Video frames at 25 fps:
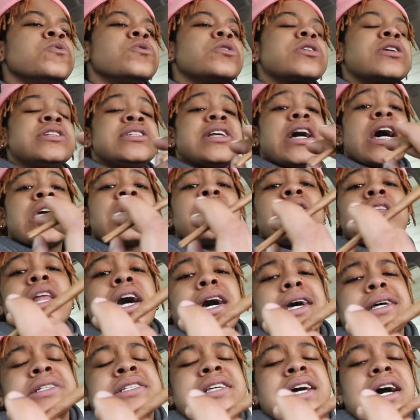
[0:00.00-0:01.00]
Cause I ain't gonna
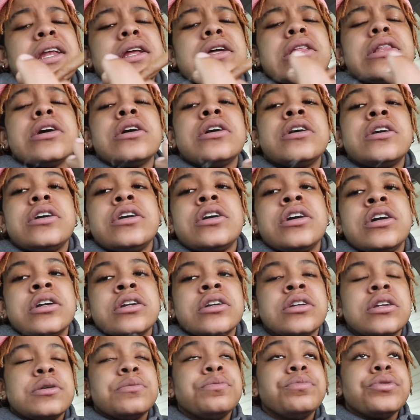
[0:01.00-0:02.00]
lie, it's got a little
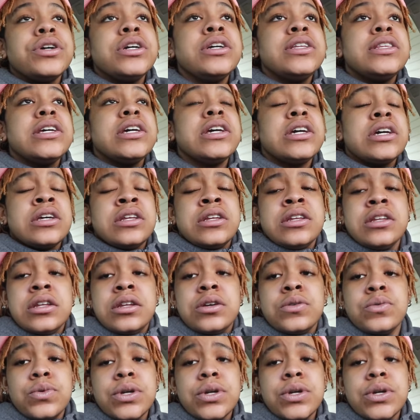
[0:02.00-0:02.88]
harder to breathe in the